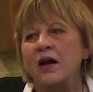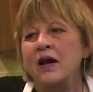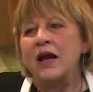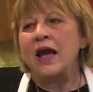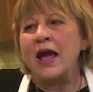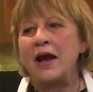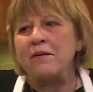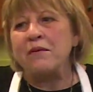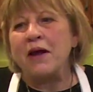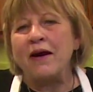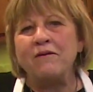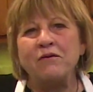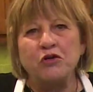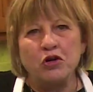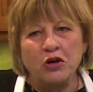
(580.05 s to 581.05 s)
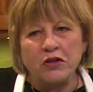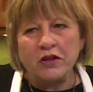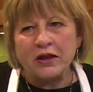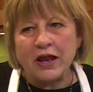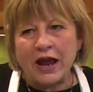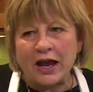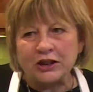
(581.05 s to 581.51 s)
Okay, I'm doing
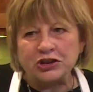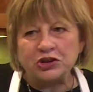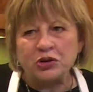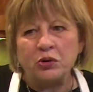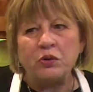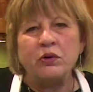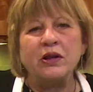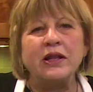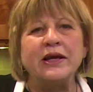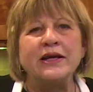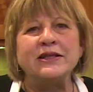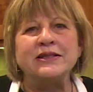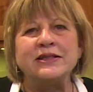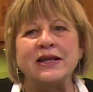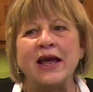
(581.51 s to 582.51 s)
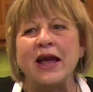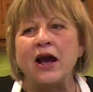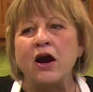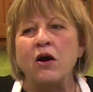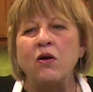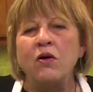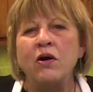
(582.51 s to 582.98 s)
the natural release
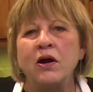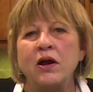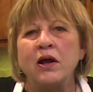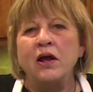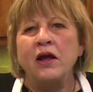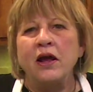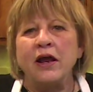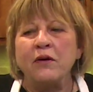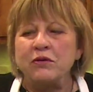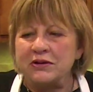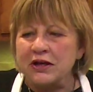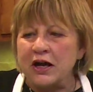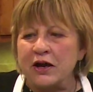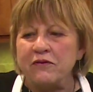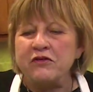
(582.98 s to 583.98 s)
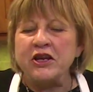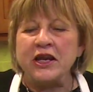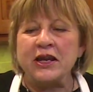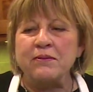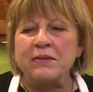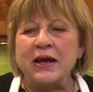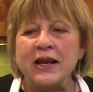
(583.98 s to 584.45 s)
now. It was on
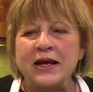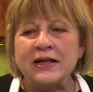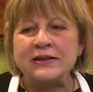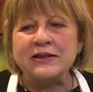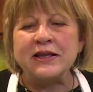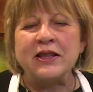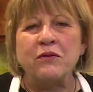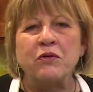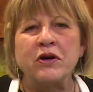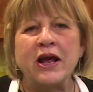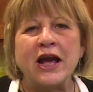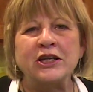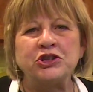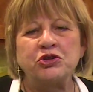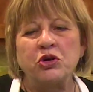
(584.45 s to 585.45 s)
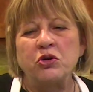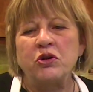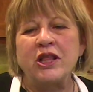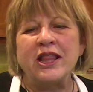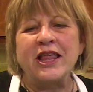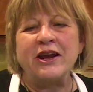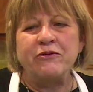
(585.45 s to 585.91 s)
10 minutes, and then we're natural
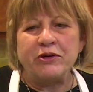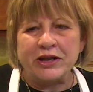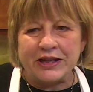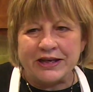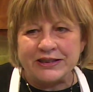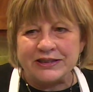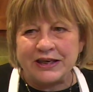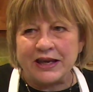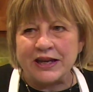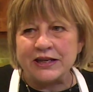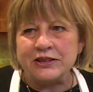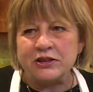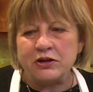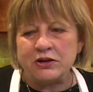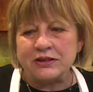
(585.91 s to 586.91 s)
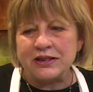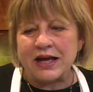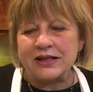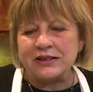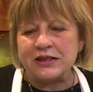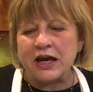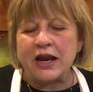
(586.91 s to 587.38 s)
releasing it. As soon as
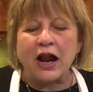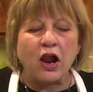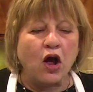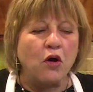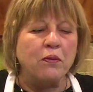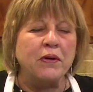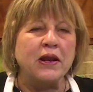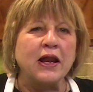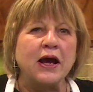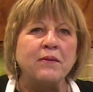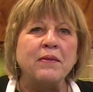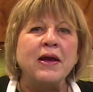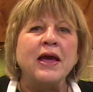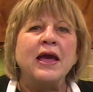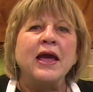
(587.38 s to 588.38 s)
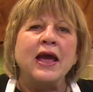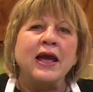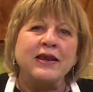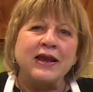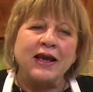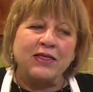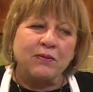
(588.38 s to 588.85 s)
that's done, I'll open it up
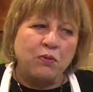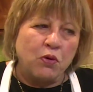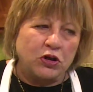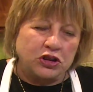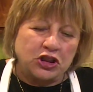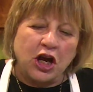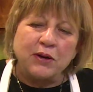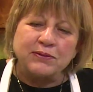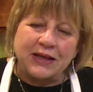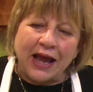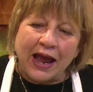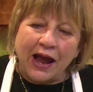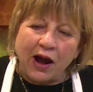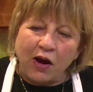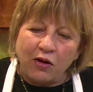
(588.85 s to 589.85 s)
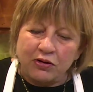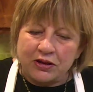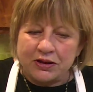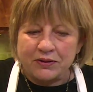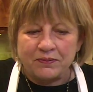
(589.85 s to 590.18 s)
and take the pork chops out.